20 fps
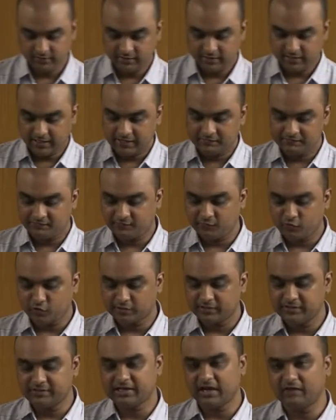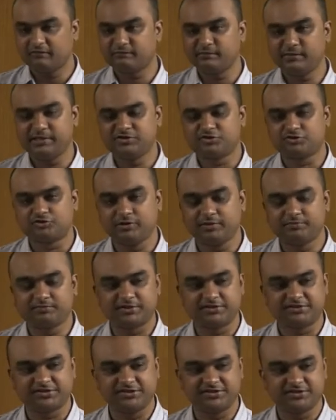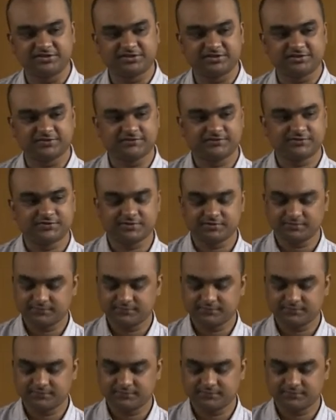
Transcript: and foreign government representatives